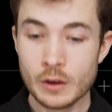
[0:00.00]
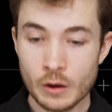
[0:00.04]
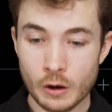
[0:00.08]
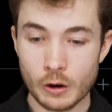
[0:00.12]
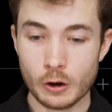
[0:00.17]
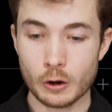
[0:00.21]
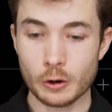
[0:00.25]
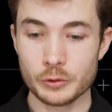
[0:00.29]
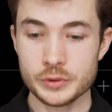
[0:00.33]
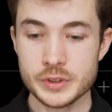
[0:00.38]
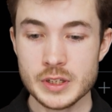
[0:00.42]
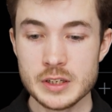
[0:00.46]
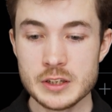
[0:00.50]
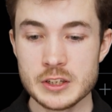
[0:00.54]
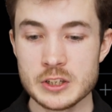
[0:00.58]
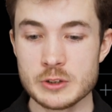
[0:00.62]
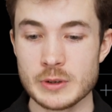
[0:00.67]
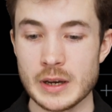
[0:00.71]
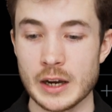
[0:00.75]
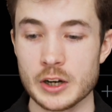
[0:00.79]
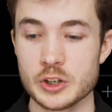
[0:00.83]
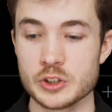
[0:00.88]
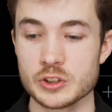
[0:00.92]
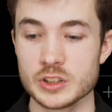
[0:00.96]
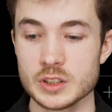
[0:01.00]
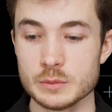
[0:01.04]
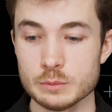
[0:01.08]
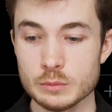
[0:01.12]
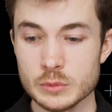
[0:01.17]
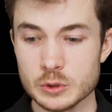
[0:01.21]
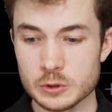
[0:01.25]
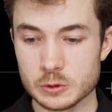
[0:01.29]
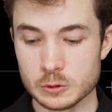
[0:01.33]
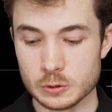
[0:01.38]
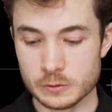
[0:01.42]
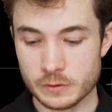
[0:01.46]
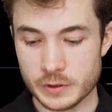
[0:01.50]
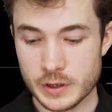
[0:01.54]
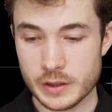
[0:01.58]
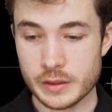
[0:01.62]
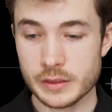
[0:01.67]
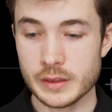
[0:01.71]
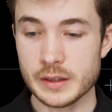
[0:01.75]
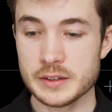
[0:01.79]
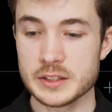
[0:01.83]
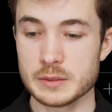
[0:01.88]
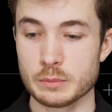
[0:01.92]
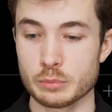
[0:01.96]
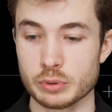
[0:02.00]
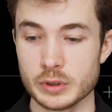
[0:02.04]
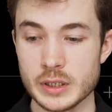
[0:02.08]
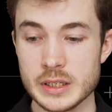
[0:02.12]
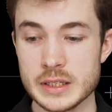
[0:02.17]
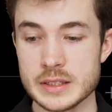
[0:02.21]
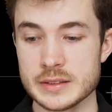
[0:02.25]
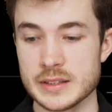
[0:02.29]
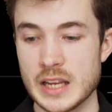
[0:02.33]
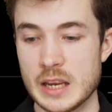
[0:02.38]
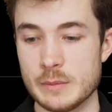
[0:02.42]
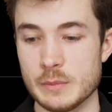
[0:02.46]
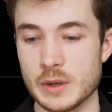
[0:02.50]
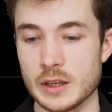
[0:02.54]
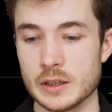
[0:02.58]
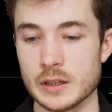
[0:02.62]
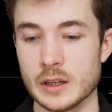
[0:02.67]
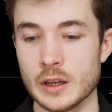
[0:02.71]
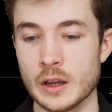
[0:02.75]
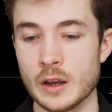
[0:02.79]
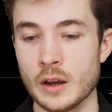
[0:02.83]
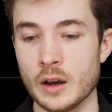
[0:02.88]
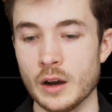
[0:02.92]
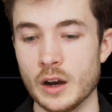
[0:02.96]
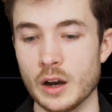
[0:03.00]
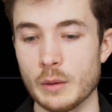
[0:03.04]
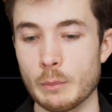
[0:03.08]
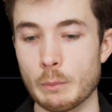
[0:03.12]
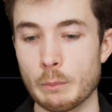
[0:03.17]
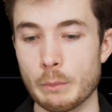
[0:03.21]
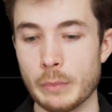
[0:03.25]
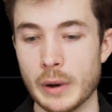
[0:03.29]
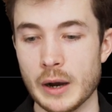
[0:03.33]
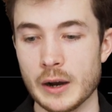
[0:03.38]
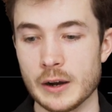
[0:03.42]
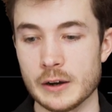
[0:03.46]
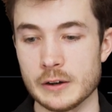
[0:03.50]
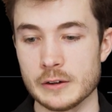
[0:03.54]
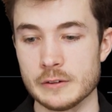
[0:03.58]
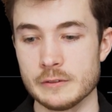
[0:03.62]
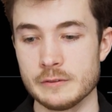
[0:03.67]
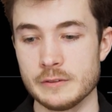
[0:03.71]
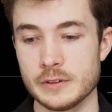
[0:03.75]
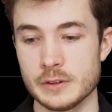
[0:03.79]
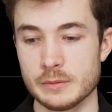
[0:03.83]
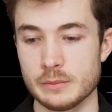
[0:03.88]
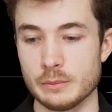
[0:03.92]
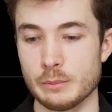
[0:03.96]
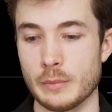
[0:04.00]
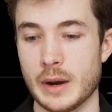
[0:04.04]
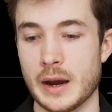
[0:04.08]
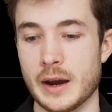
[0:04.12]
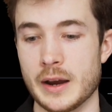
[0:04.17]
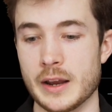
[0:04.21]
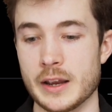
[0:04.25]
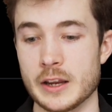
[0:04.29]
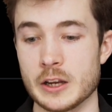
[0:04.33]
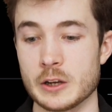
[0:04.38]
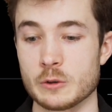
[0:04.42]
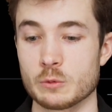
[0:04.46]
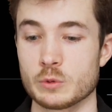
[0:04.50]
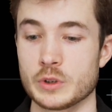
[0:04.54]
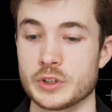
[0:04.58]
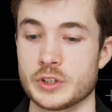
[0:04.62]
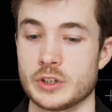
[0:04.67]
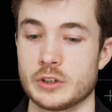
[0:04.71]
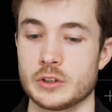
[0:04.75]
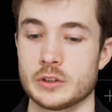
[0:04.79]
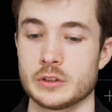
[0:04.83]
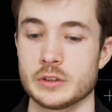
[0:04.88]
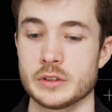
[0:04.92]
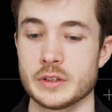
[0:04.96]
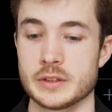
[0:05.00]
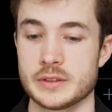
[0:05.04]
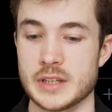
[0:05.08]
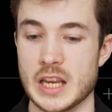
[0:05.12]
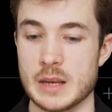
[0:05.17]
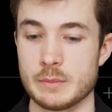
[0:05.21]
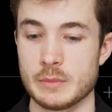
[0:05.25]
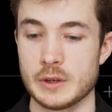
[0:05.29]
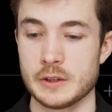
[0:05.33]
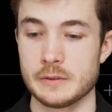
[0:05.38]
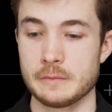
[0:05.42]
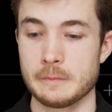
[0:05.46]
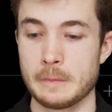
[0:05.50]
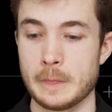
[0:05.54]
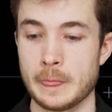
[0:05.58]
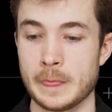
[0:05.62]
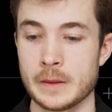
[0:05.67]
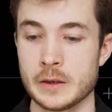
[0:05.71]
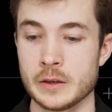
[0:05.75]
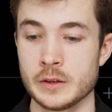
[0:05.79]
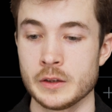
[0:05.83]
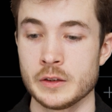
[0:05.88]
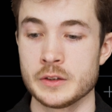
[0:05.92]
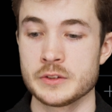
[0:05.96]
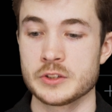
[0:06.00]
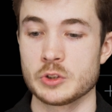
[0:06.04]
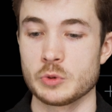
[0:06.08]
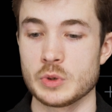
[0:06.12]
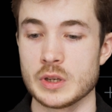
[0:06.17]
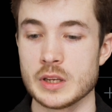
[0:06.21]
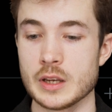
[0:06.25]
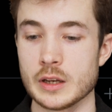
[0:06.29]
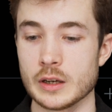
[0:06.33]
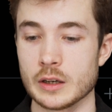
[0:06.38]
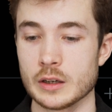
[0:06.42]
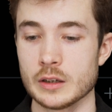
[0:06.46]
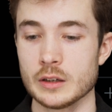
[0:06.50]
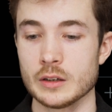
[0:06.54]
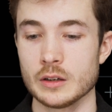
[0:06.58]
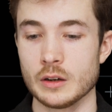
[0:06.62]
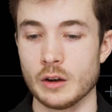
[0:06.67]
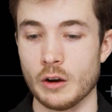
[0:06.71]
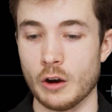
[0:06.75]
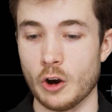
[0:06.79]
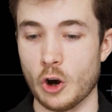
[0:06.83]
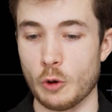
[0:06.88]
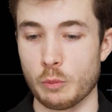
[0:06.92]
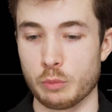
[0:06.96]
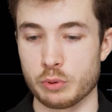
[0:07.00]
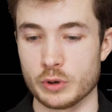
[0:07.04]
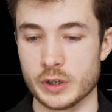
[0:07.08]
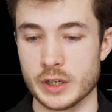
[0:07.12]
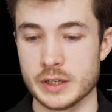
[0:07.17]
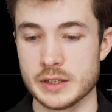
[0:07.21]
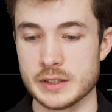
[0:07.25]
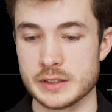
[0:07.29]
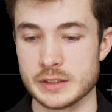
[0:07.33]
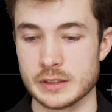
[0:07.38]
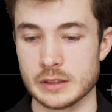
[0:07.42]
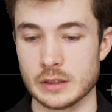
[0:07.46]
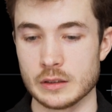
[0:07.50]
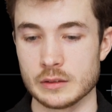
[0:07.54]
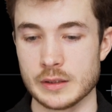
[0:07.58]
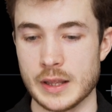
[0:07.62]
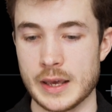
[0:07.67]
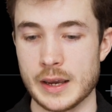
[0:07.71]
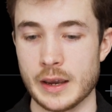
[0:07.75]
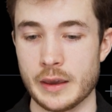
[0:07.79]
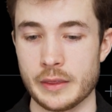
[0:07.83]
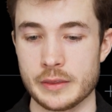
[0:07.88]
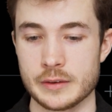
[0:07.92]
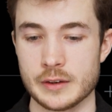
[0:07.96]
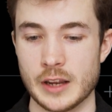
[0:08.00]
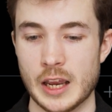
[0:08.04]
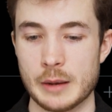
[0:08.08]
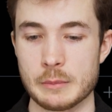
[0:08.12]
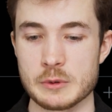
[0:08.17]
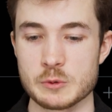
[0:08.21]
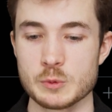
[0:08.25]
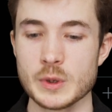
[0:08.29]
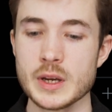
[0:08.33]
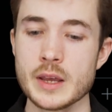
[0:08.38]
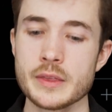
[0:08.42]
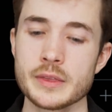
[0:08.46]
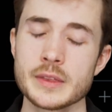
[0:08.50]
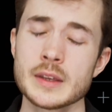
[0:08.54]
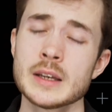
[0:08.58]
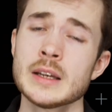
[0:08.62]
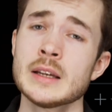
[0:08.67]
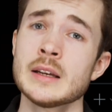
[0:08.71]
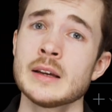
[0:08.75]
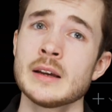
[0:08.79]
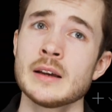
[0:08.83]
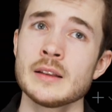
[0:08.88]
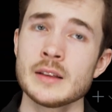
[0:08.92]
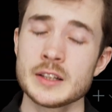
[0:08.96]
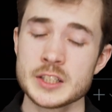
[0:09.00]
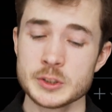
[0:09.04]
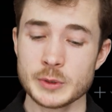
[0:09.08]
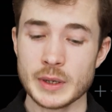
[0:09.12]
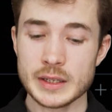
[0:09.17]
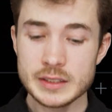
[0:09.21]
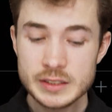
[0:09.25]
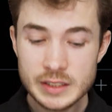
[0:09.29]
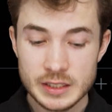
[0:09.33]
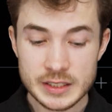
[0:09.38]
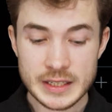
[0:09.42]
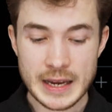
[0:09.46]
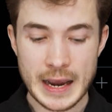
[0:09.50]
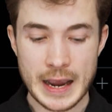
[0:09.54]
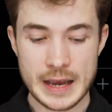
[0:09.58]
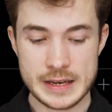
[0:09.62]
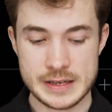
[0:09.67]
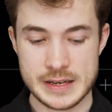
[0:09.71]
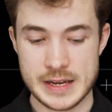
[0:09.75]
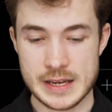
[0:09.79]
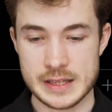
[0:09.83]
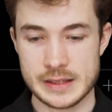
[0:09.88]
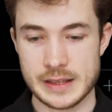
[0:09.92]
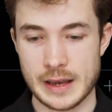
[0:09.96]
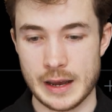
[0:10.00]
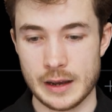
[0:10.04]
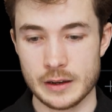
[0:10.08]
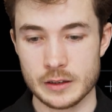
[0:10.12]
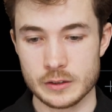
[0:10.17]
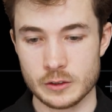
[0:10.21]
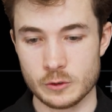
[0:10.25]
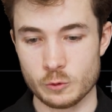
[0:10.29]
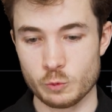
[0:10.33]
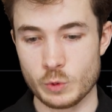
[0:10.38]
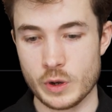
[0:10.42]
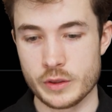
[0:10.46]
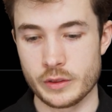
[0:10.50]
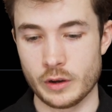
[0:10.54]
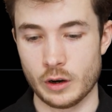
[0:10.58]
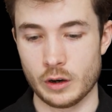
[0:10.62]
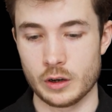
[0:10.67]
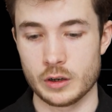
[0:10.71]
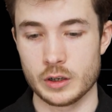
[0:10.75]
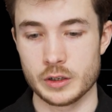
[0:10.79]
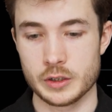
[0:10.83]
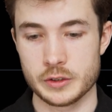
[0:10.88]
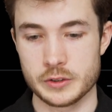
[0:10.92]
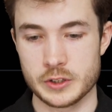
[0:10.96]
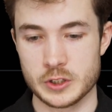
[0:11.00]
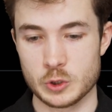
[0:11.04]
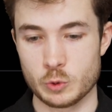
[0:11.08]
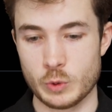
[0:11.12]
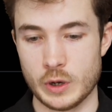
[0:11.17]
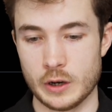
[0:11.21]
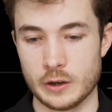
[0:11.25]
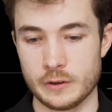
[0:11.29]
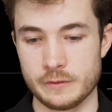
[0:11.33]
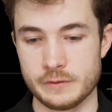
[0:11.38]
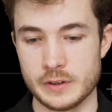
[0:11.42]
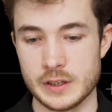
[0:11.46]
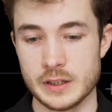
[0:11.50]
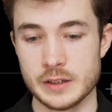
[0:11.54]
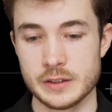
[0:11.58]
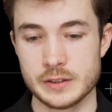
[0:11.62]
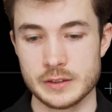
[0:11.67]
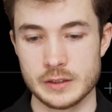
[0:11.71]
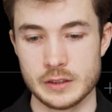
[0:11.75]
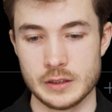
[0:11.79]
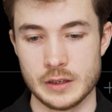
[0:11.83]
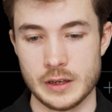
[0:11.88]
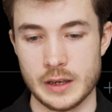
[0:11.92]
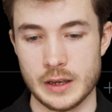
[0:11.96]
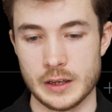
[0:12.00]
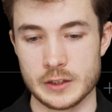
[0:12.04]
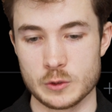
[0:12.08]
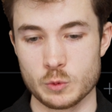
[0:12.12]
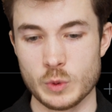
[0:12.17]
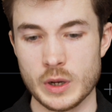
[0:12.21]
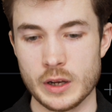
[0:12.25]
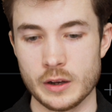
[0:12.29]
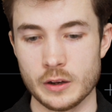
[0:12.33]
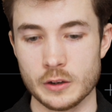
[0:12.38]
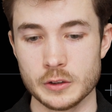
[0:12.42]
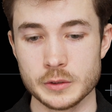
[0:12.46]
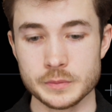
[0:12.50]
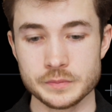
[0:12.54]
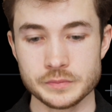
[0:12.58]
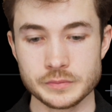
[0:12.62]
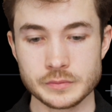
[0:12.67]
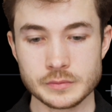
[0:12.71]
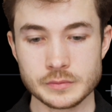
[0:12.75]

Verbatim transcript: I'll need to actually move this print statement above my return statement. So here, I'll print length times width. Let's go ahead and concatenate that with our square feet as well.